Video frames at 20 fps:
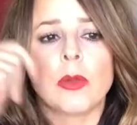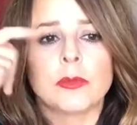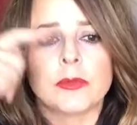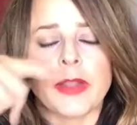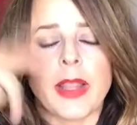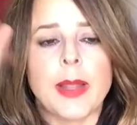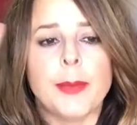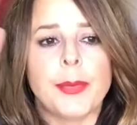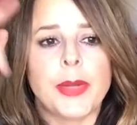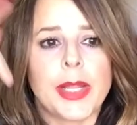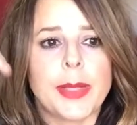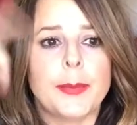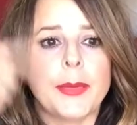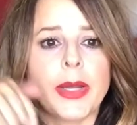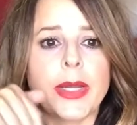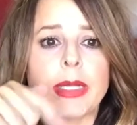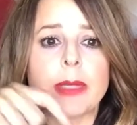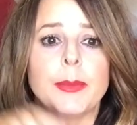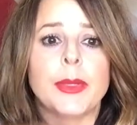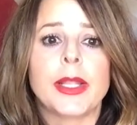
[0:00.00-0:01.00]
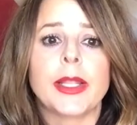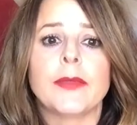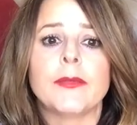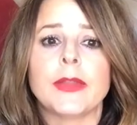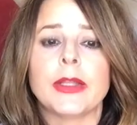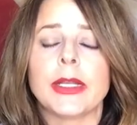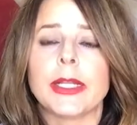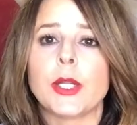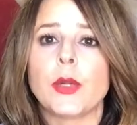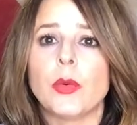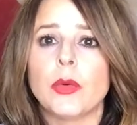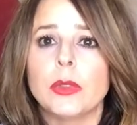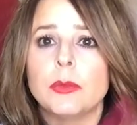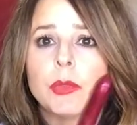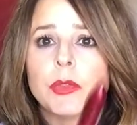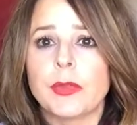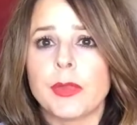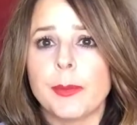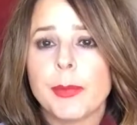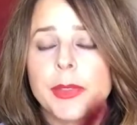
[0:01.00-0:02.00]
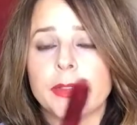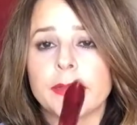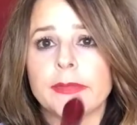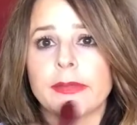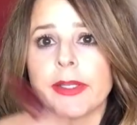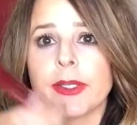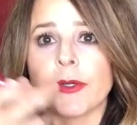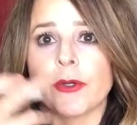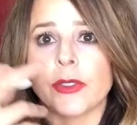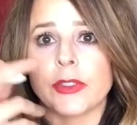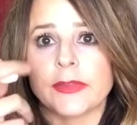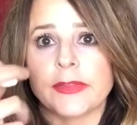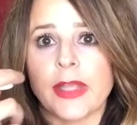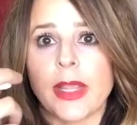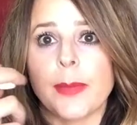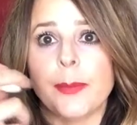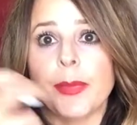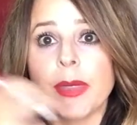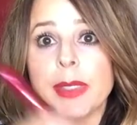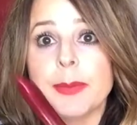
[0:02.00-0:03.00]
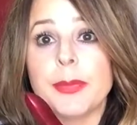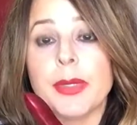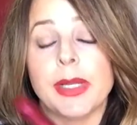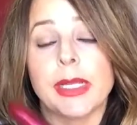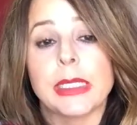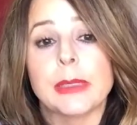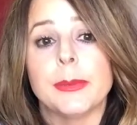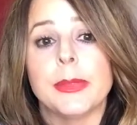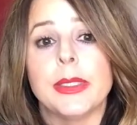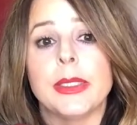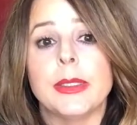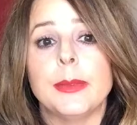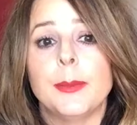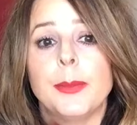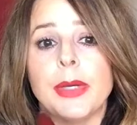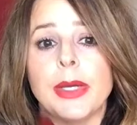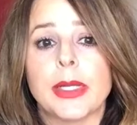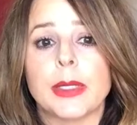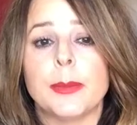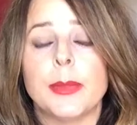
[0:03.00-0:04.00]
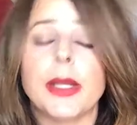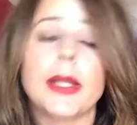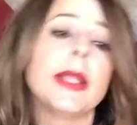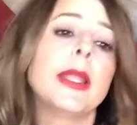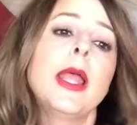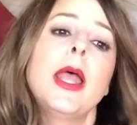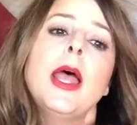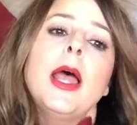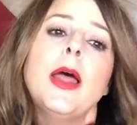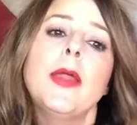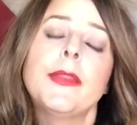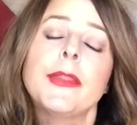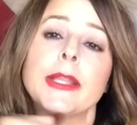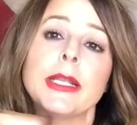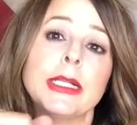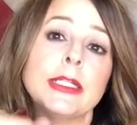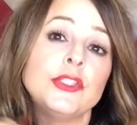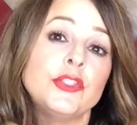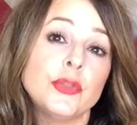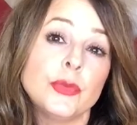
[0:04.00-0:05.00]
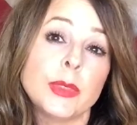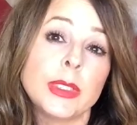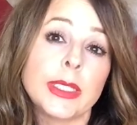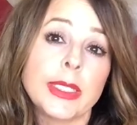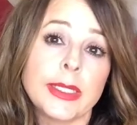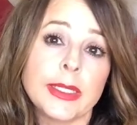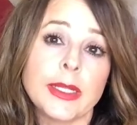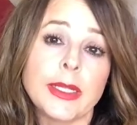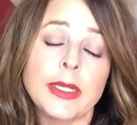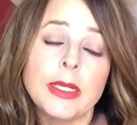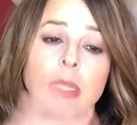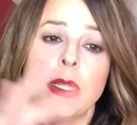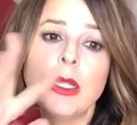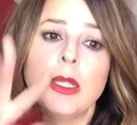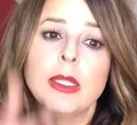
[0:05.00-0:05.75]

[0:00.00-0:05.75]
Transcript: top eye, bottom eye, and then I go in with the mascara, top eye, bottom eye, and then I do it again.